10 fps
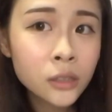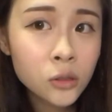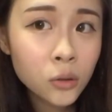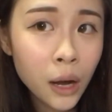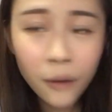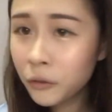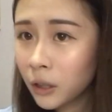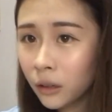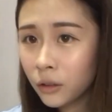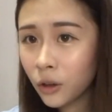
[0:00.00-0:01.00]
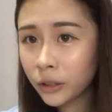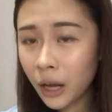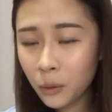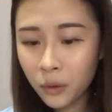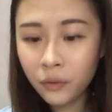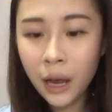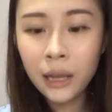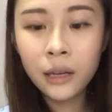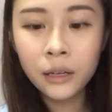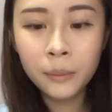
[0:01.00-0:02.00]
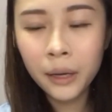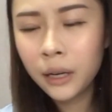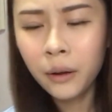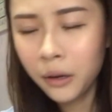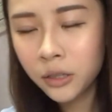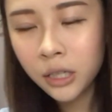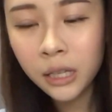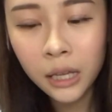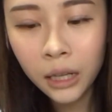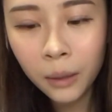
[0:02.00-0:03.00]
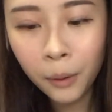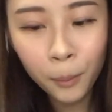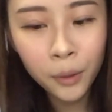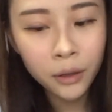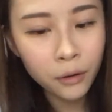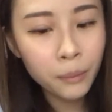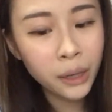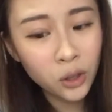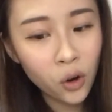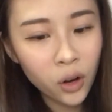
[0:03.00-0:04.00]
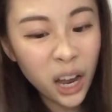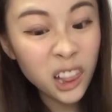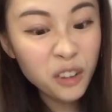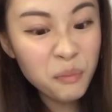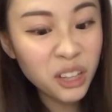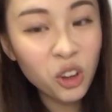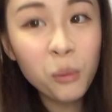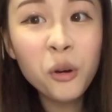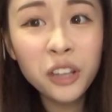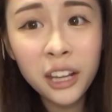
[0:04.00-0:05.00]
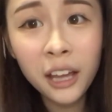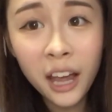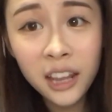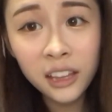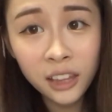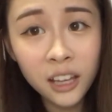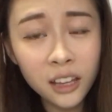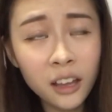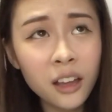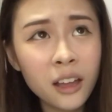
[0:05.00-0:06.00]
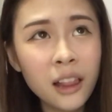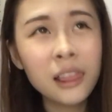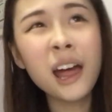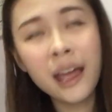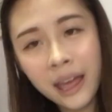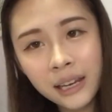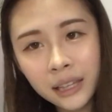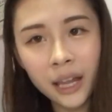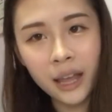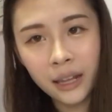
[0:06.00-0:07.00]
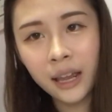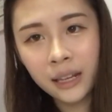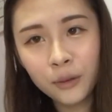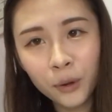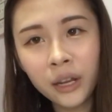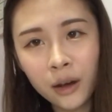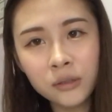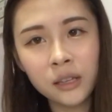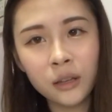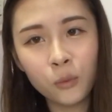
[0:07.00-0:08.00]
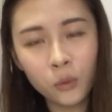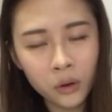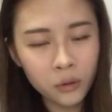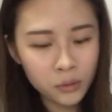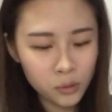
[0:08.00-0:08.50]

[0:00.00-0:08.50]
So after you're done with eyeliner, by the way, I was just kidding about murdering my dog. I love my dog more than anything and anyone else in the world.